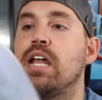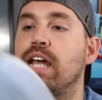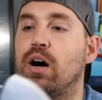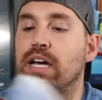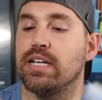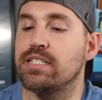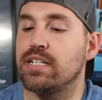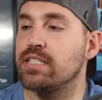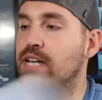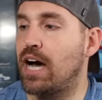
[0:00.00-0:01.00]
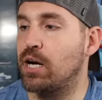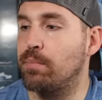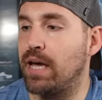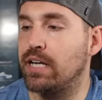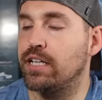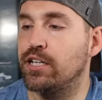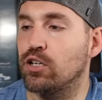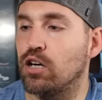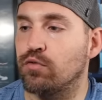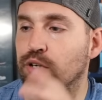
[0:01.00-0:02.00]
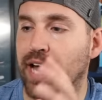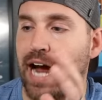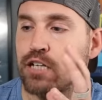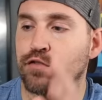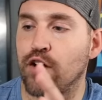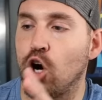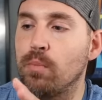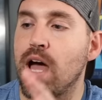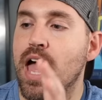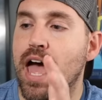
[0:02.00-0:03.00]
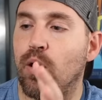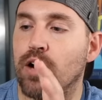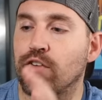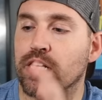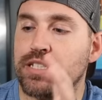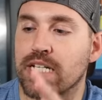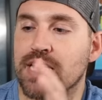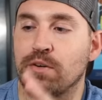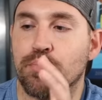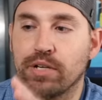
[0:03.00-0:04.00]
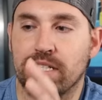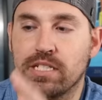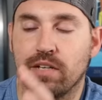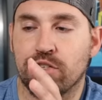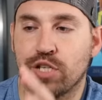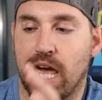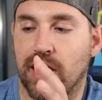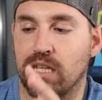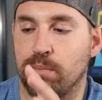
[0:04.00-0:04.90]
Now, it is an entire bed here of React foam. However, it does have a pretty stiff shank